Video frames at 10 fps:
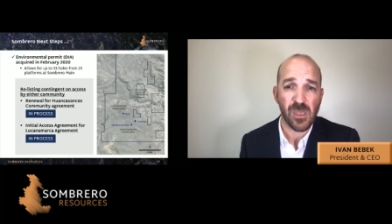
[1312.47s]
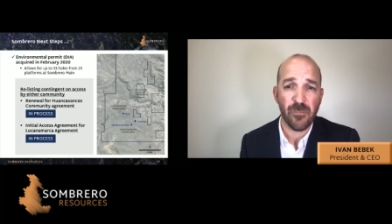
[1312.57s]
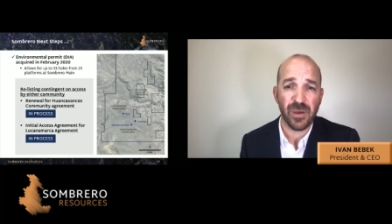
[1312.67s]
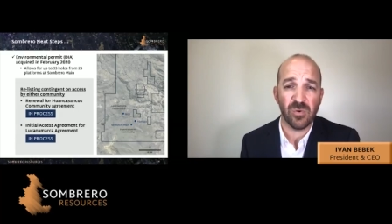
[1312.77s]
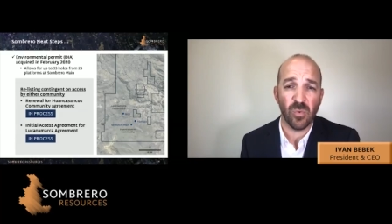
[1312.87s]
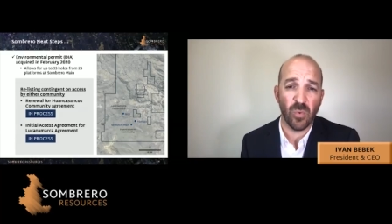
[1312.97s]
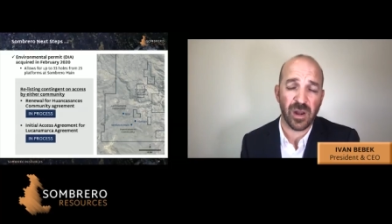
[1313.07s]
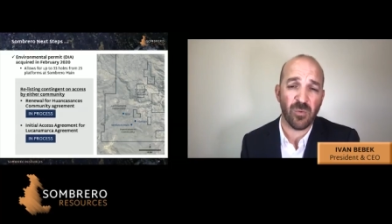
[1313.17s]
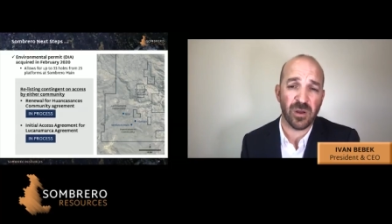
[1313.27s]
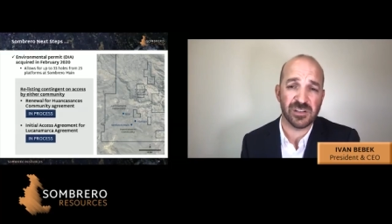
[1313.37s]
But what
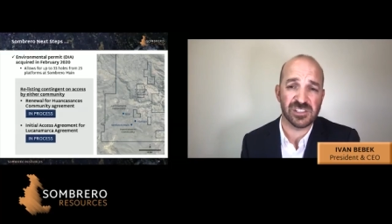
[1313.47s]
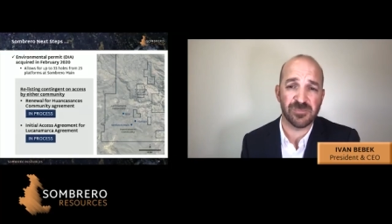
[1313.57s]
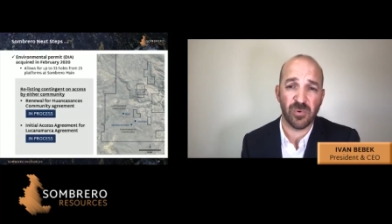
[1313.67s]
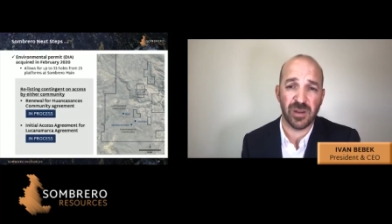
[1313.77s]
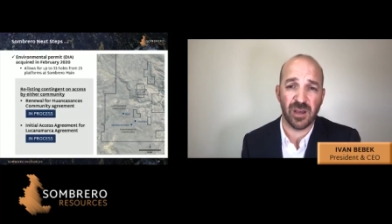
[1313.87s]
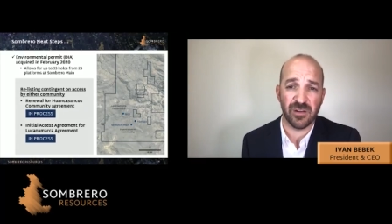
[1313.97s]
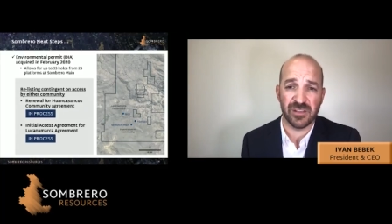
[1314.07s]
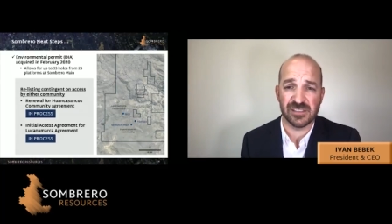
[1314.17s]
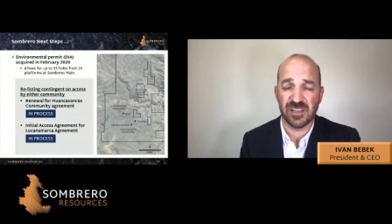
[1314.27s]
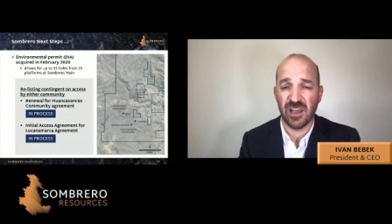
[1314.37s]
I want to just point out on
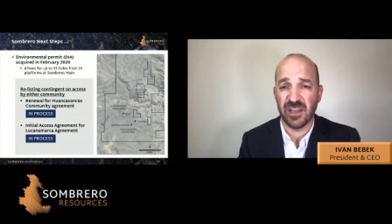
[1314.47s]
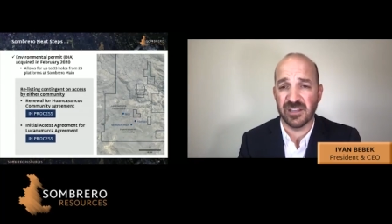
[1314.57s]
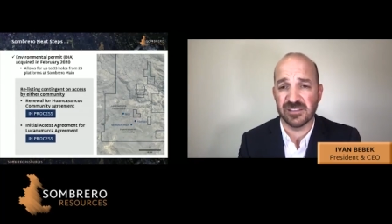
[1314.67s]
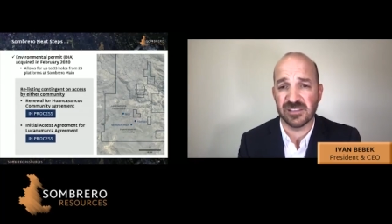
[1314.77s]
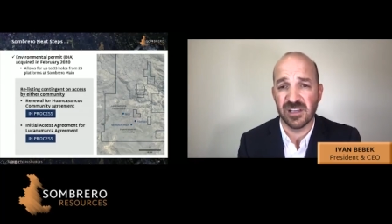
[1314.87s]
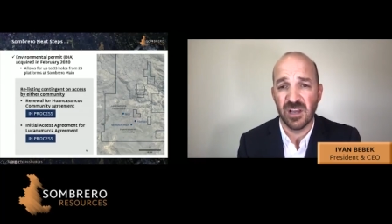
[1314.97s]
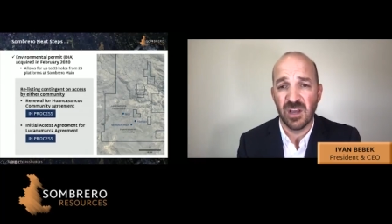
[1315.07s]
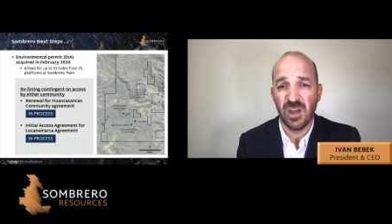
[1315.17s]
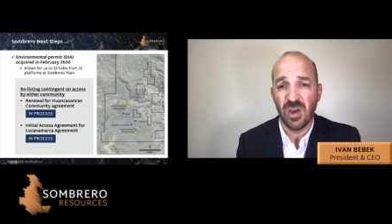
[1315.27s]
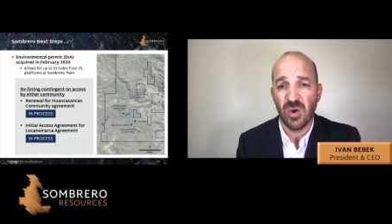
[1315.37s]
this slide is
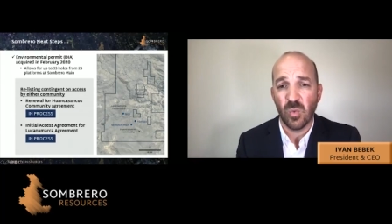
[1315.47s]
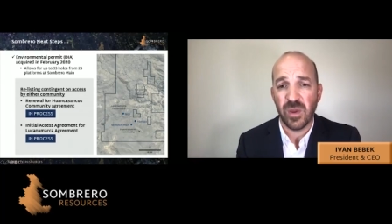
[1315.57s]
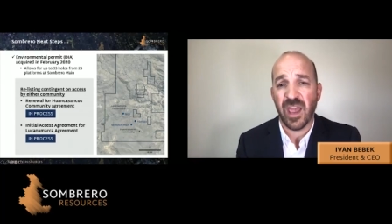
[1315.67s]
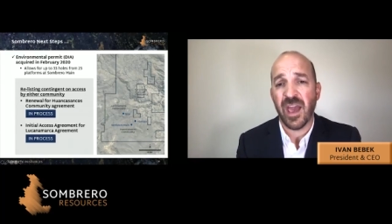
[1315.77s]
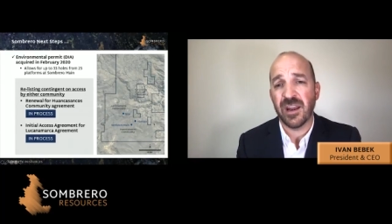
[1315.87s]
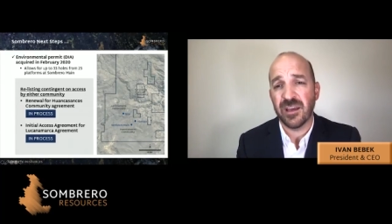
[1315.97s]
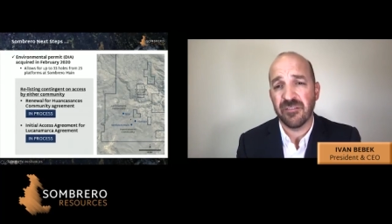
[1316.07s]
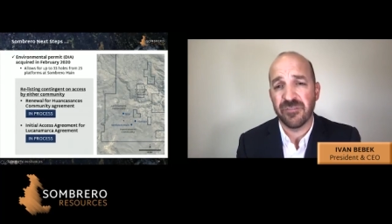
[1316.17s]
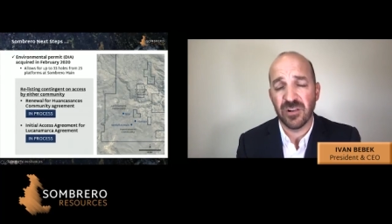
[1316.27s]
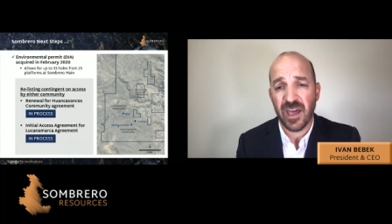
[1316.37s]
we had a
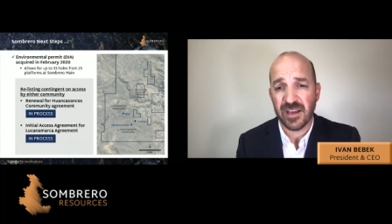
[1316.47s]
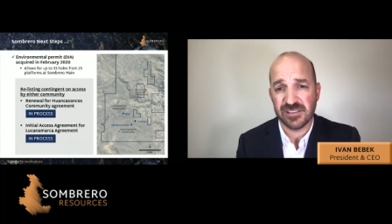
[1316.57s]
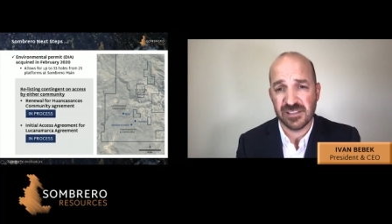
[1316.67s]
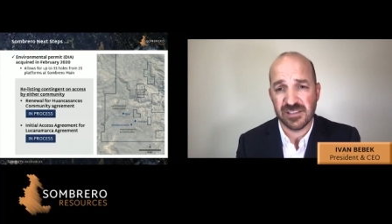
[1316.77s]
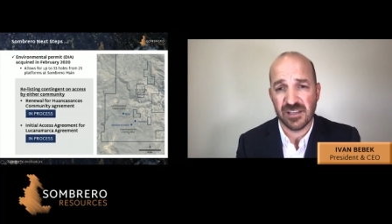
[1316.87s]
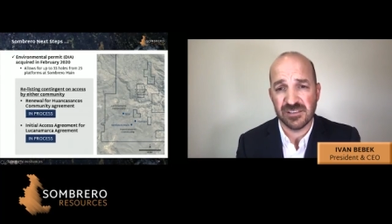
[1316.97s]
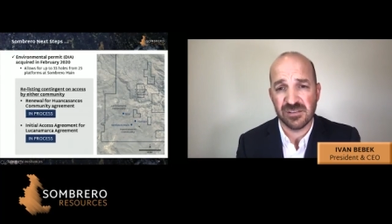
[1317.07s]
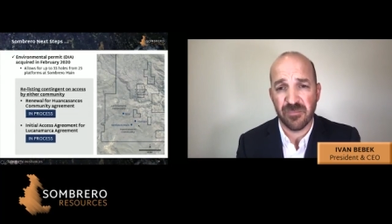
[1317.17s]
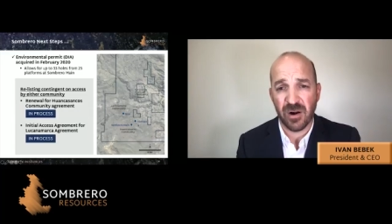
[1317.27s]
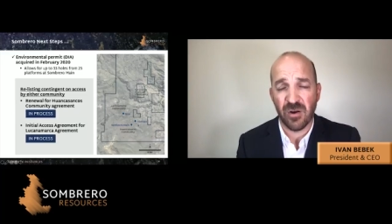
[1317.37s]
full access at
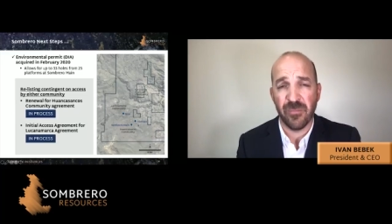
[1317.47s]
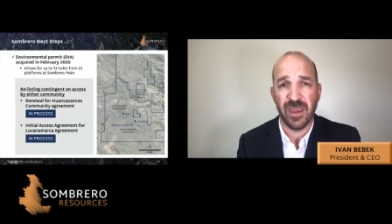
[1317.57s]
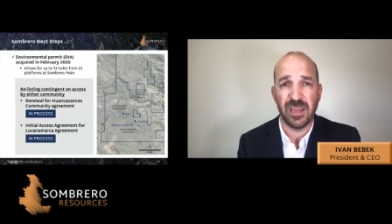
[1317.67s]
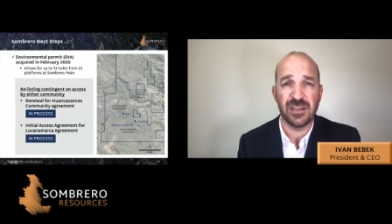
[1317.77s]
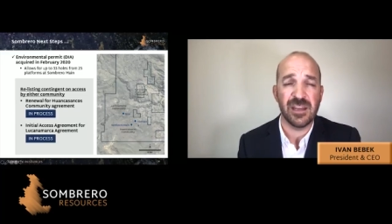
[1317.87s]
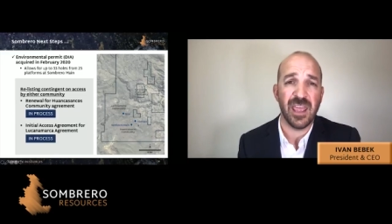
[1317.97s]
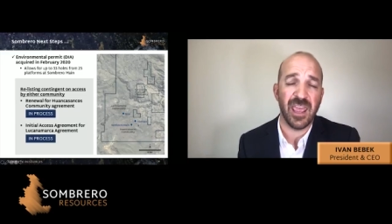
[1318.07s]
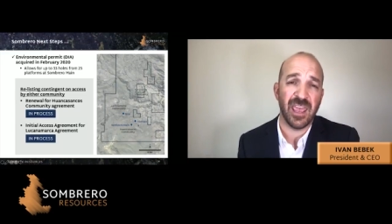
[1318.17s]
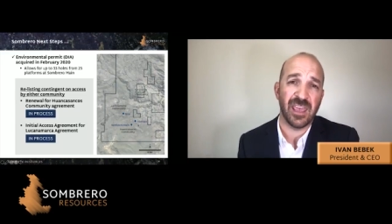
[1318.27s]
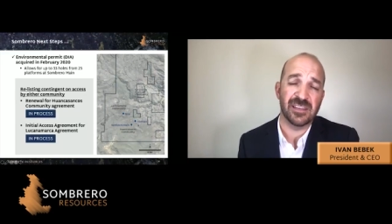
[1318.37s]
Sombrero, Main,
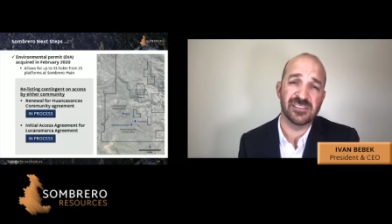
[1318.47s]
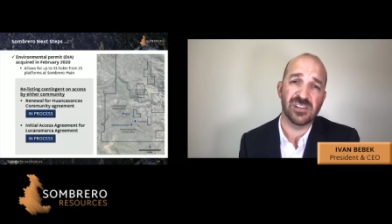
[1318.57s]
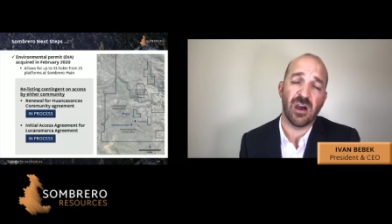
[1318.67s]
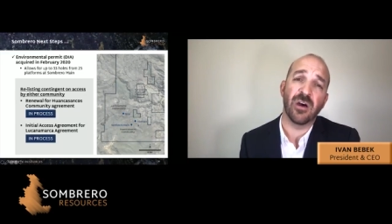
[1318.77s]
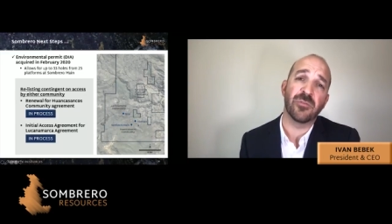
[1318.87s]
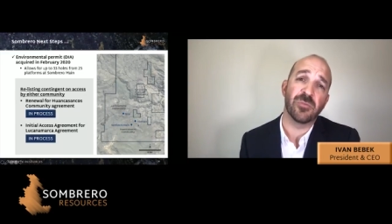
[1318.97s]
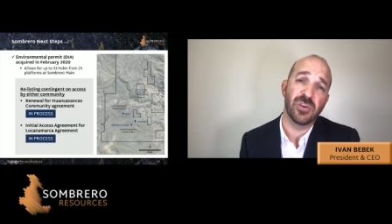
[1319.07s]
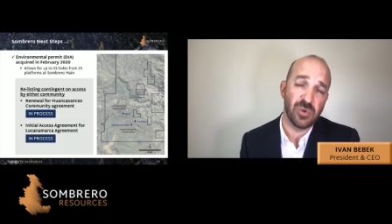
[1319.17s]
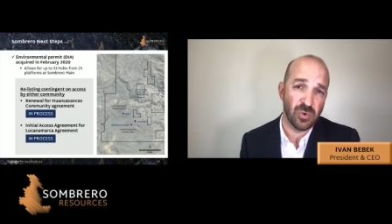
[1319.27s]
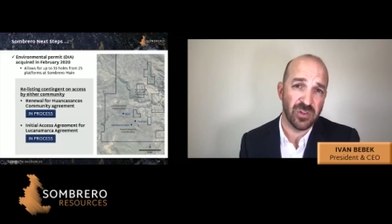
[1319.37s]
and on the
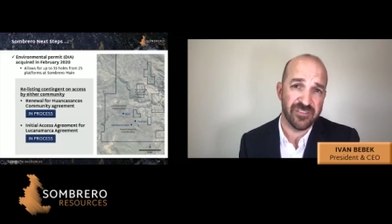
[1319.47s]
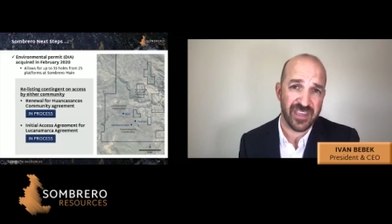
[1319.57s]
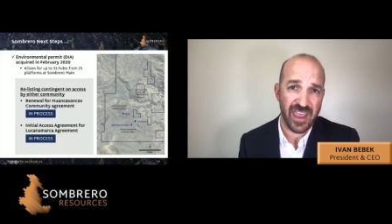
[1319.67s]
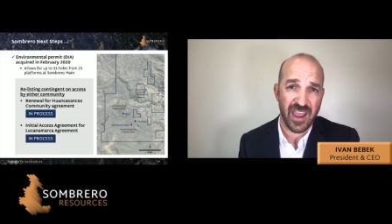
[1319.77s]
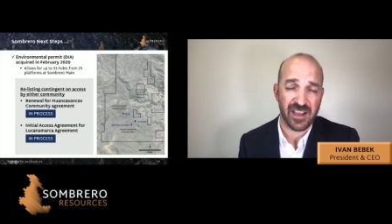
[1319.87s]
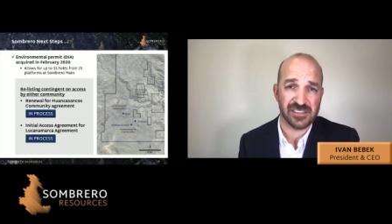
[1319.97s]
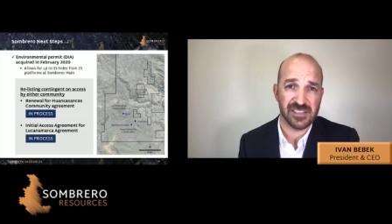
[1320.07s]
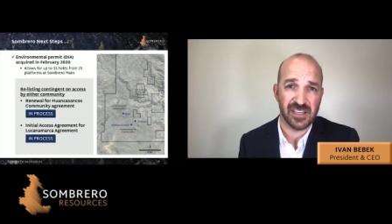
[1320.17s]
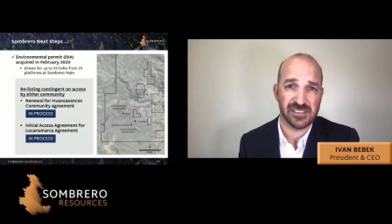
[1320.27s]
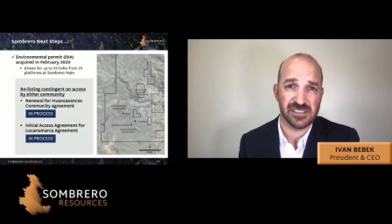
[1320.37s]
renewal of the
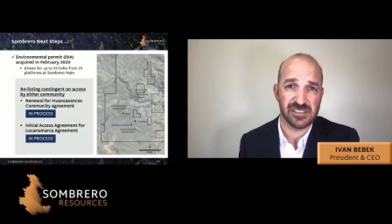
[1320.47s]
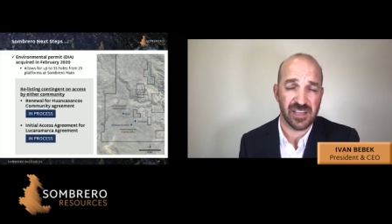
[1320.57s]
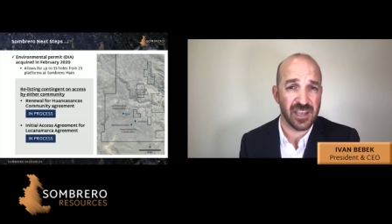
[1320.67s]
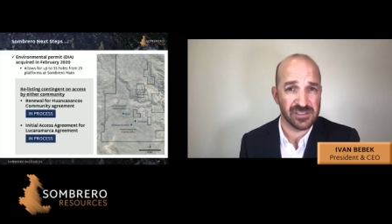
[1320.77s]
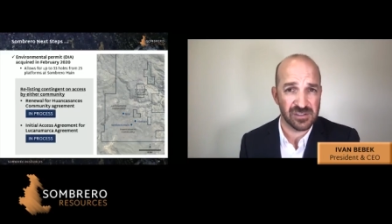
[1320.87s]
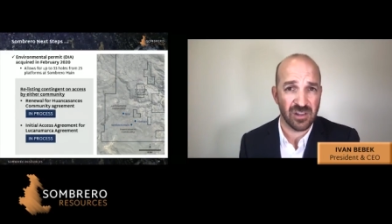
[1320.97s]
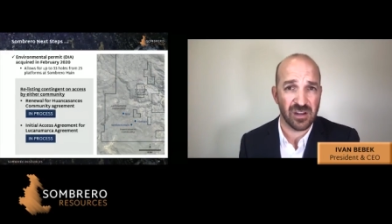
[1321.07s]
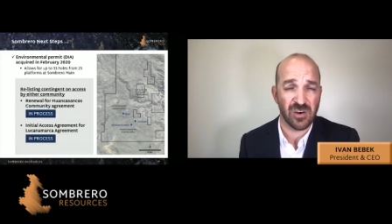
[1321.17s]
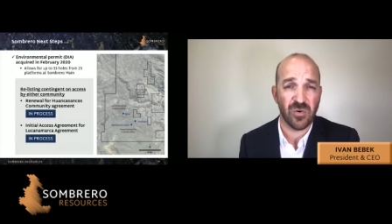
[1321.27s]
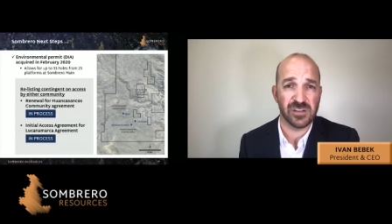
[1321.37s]
access to answer a lot
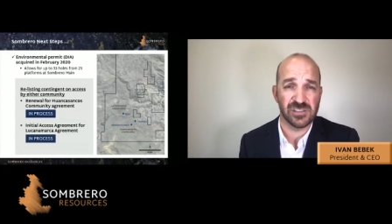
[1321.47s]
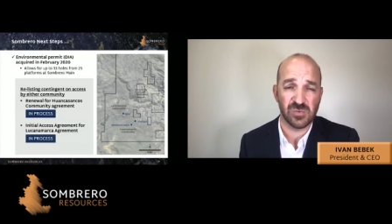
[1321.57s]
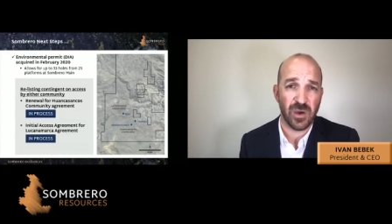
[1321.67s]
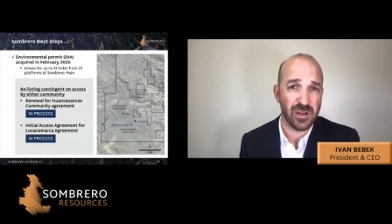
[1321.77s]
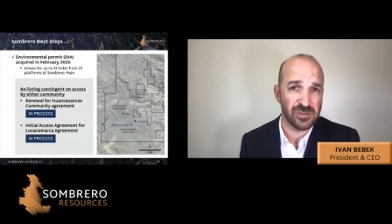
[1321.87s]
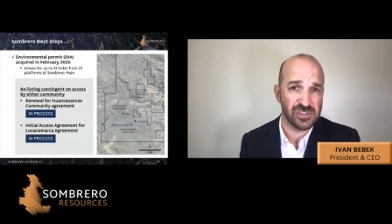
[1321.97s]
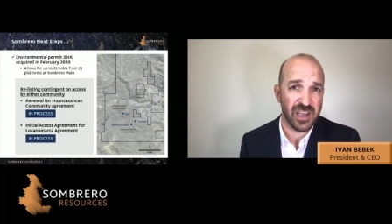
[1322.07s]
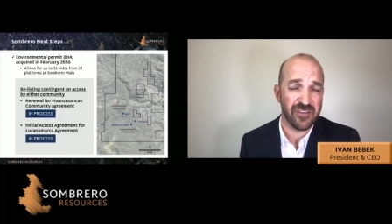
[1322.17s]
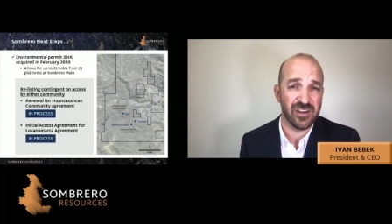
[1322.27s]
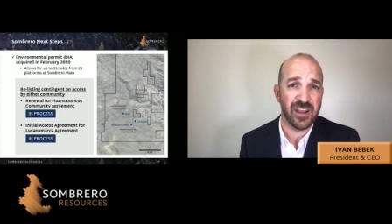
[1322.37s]
of questions, why don't you have it